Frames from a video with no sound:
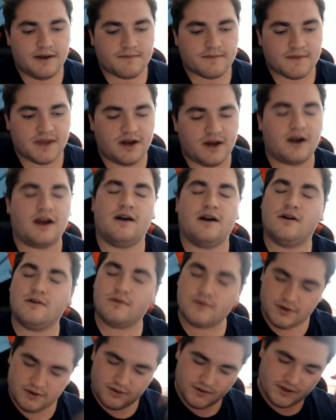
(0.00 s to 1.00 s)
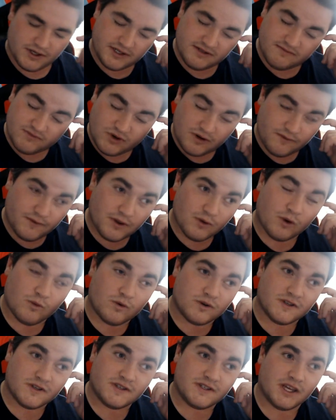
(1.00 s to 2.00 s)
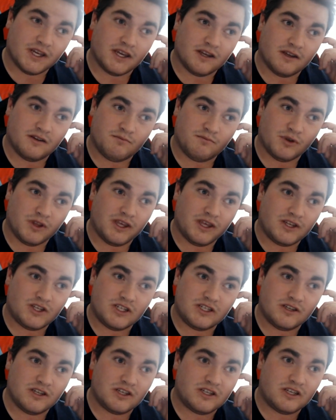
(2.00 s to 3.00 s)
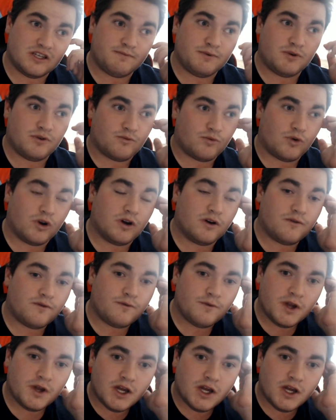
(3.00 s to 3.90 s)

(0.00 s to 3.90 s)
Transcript: I don't know, guys. I'm trying to find the right words to say it, but it's just it's just been rough